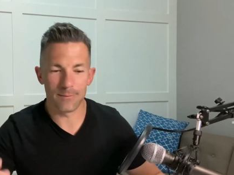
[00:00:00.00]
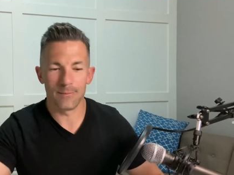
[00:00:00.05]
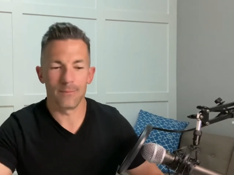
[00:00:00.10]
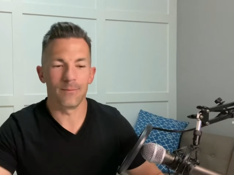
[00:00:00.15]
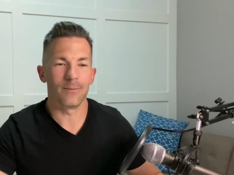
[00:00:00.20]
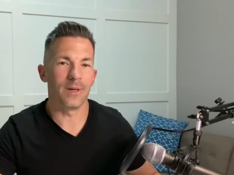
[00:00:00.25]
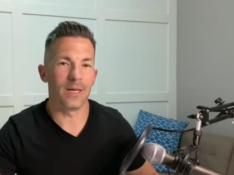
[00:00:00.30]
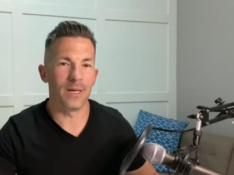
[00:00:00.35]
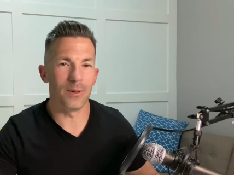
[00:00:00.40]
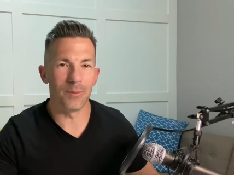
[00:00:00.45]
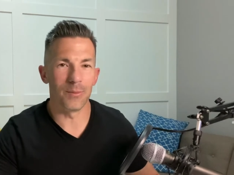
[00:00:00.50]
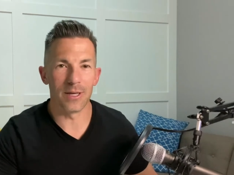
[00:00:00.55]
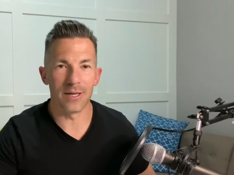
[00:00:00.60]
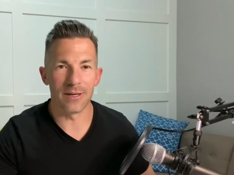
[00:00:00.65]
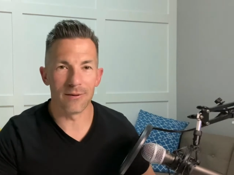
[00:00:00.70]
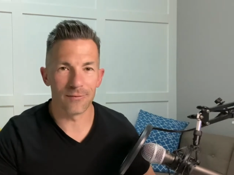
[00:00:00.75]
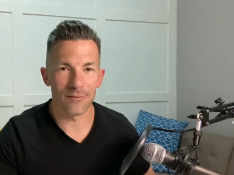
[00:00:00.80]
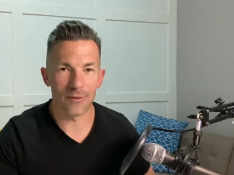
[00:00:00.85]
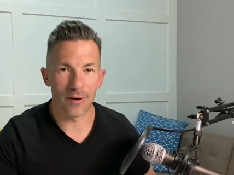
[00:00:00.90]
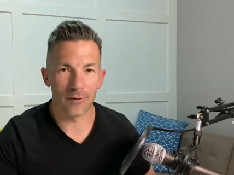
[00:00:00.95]
meeting
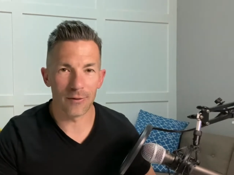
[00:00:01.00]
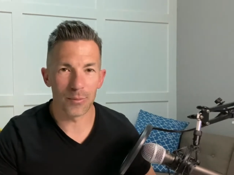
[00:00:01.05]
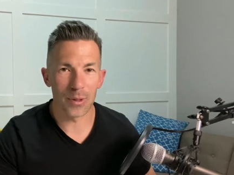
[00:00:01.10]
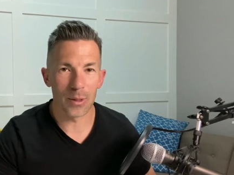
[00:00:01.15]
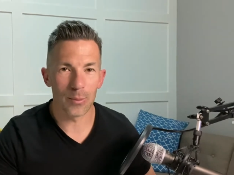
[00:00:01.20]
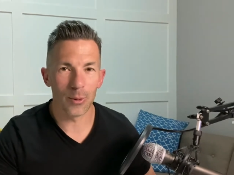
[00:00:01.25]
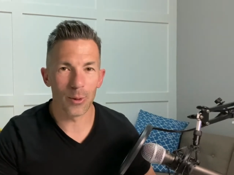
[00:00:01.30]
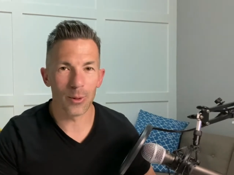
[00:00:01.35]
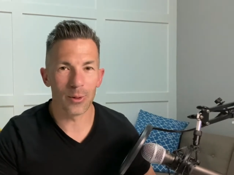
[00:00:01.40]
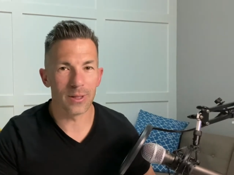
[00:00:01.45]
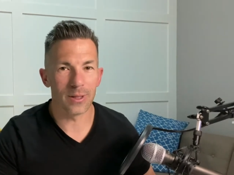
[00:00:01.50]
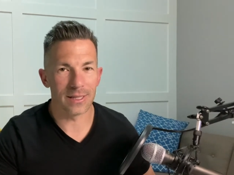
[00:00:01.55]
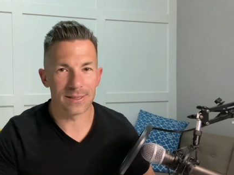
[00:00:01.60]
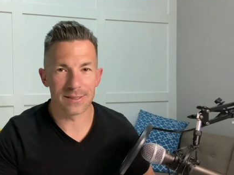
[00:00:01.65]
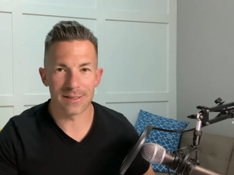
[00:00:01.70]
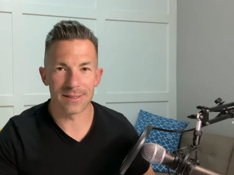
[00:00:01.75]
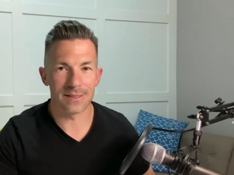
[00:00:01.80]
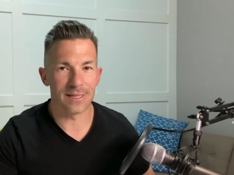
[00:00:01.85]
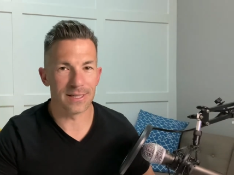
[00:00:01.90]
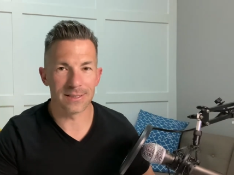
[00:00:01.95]
in front of people,
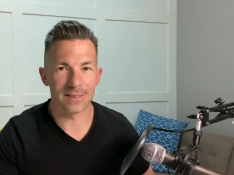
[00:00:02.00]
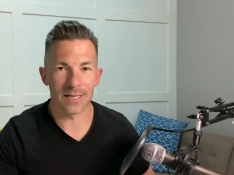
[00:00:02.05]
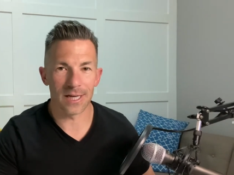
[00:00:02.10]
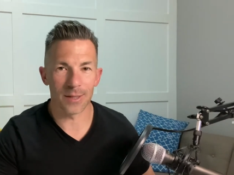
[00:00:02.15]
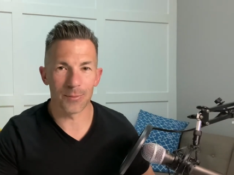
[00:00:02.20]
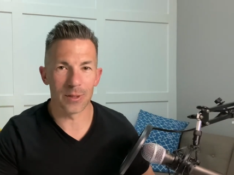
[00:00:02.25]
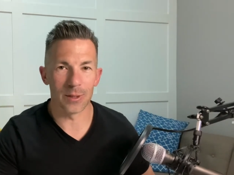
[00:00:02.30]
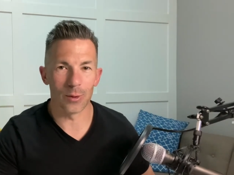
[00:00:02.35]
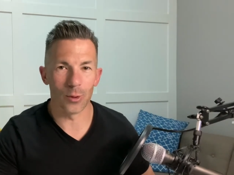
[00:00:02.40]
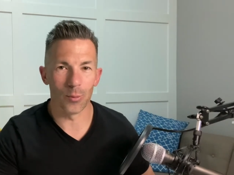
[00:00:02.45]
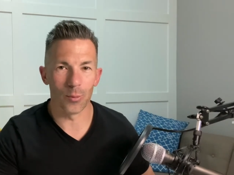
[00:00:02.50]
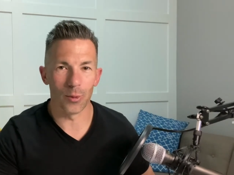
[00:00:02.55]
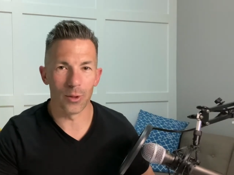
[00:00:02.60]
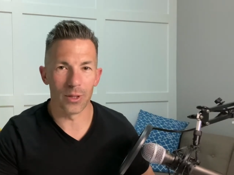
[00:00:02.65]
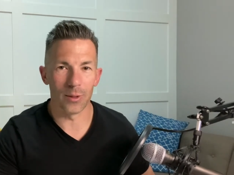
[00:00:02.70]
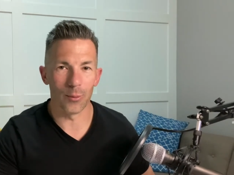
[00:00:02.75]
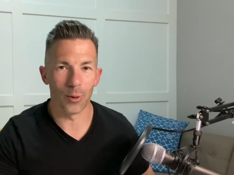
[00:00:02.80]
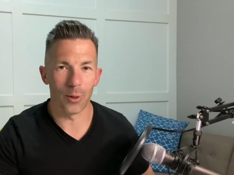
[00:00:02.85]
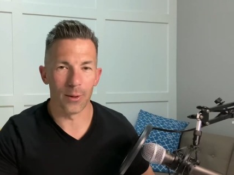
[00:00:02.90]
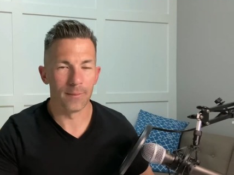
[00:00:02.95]
that's not going to be the normal
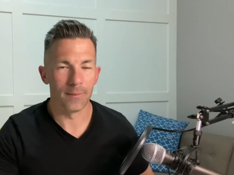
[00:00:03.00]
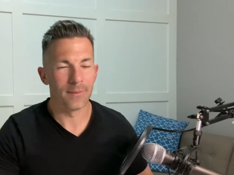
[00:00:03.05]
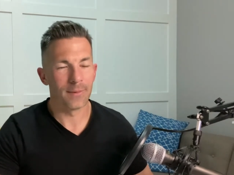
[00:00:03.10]
anymore.